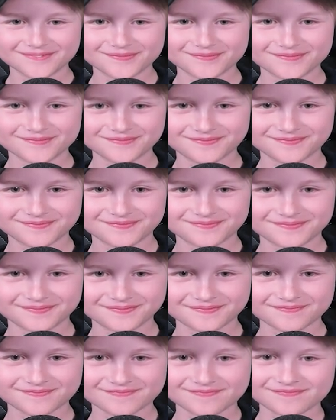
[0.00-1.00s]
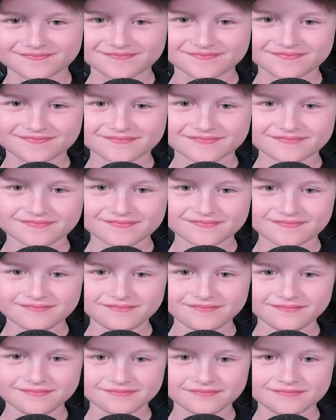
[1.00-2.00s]

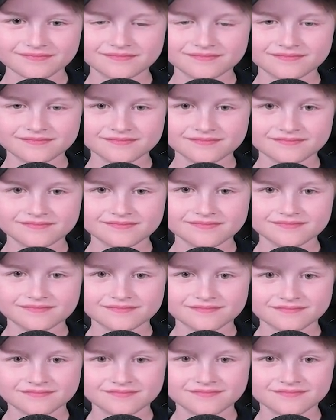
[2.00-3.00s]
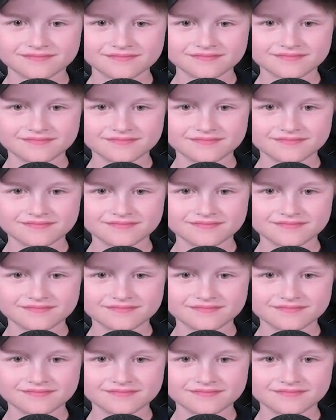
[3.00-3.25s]
No words are spoken by the person on screen.